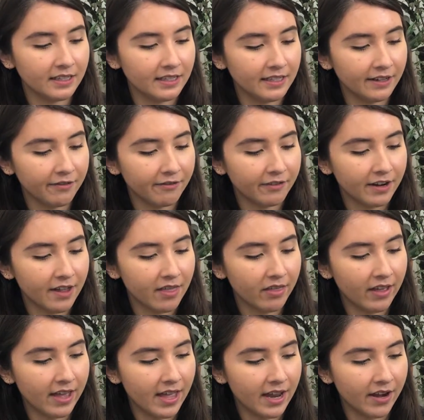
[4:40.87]
different
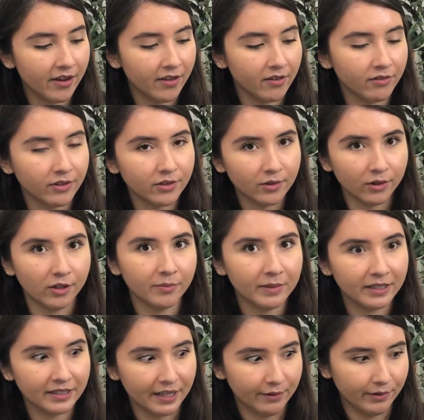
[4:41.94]
than the soil
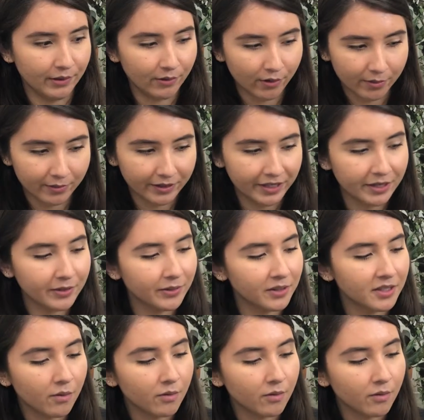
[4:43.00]
mix I would normally use.